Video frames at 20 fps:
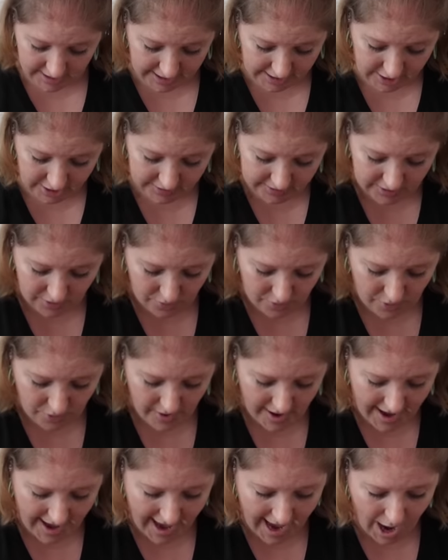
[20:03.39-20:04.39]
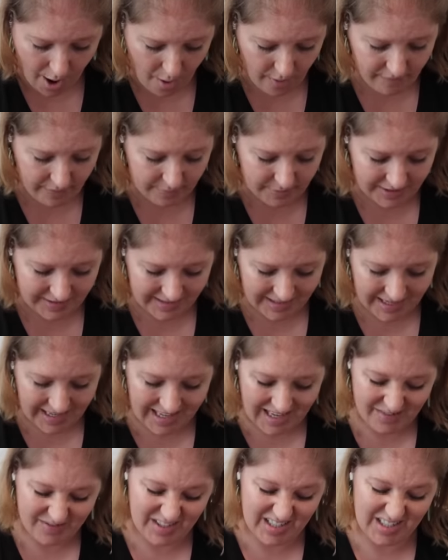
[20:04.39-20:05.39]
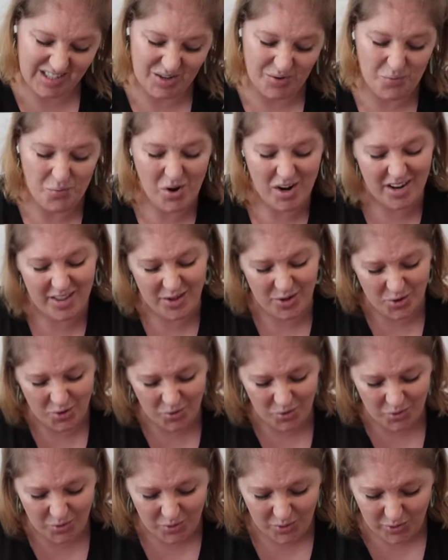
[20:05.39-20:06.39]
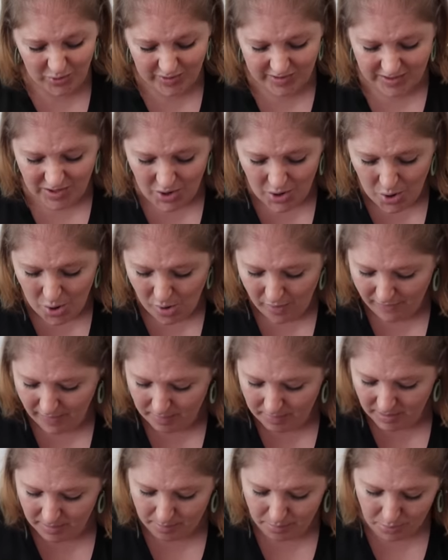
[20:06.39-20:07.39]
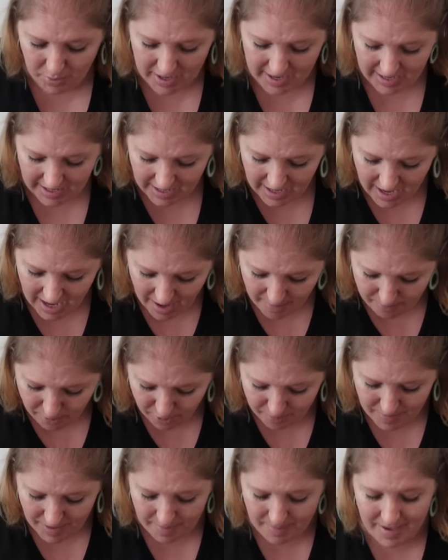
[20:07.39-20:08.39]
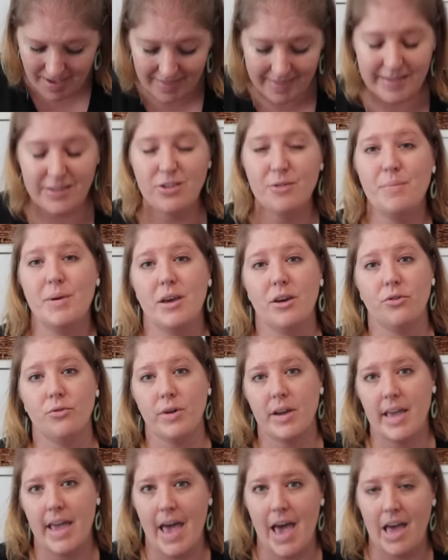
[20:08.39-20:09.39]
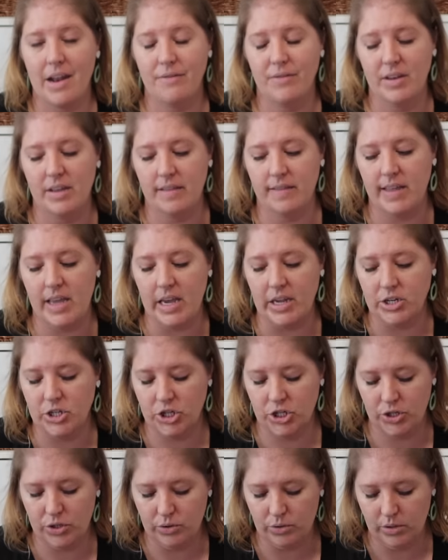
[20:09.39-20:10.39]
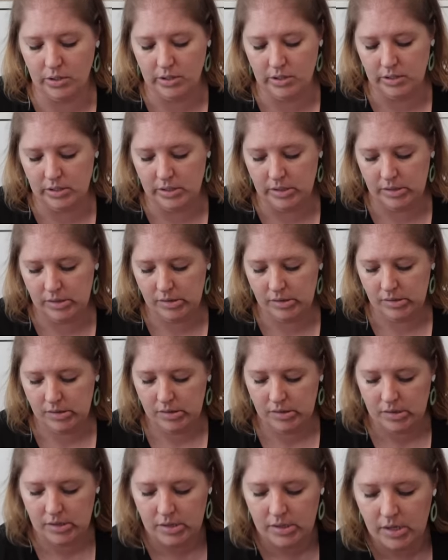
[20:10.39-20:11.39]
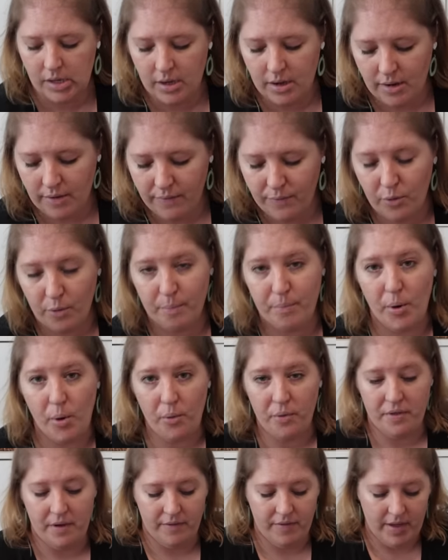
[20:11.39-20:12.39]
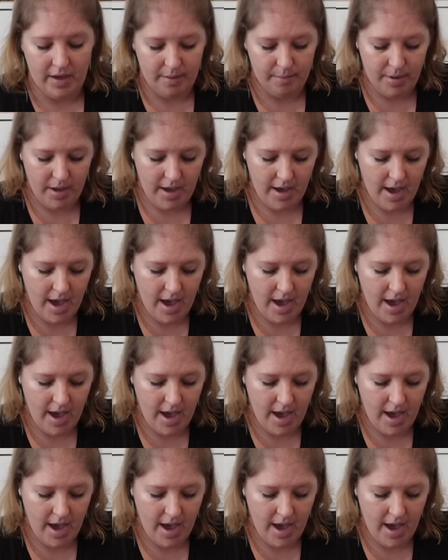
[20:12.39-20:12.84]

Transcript: I just don't know how. If I'm just gonna gift it to one of the girls, or I'm gonna break it up, or maybe this would be a great advent thing too for both of them.